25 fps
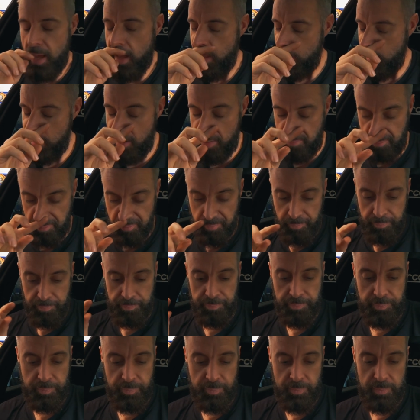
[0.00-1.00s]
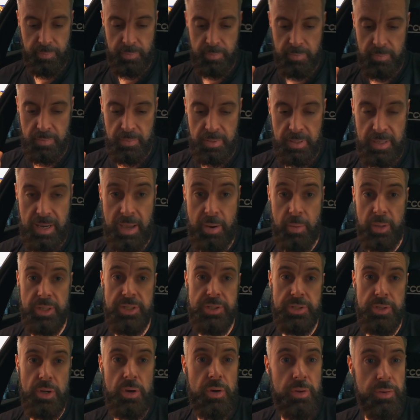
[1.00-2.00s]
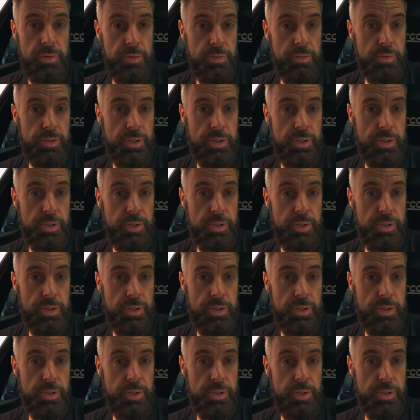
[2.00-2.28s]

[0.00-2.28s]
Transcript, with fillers: Now, it's not